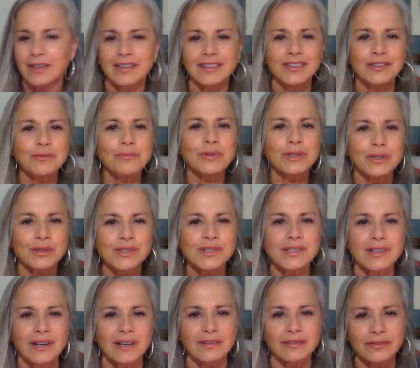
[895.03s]
you be
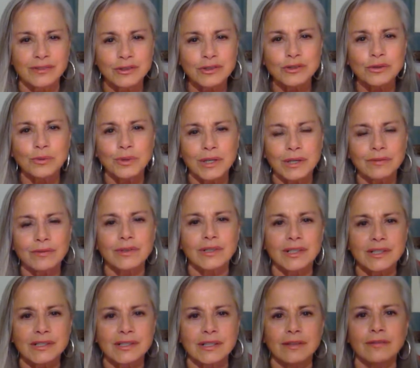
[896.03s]
yourself you do whatever it
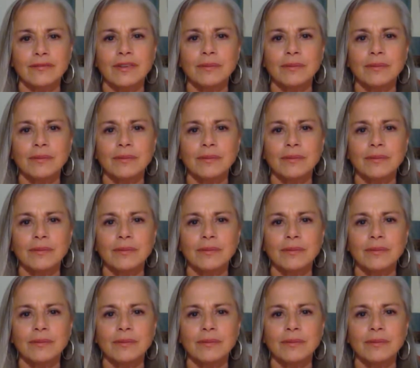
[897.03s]
is that,